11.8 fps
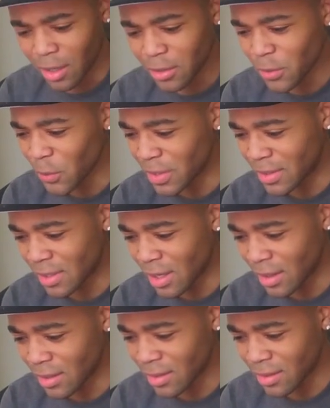Her tweets
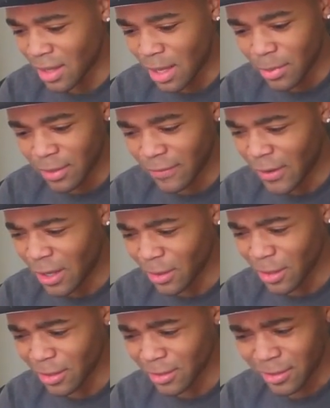suck. I'ma
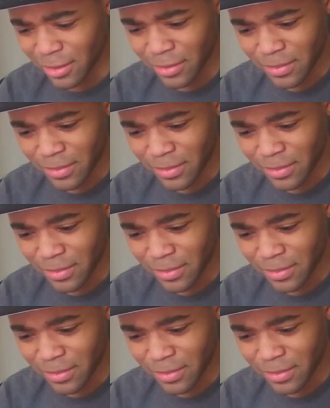unfollow her.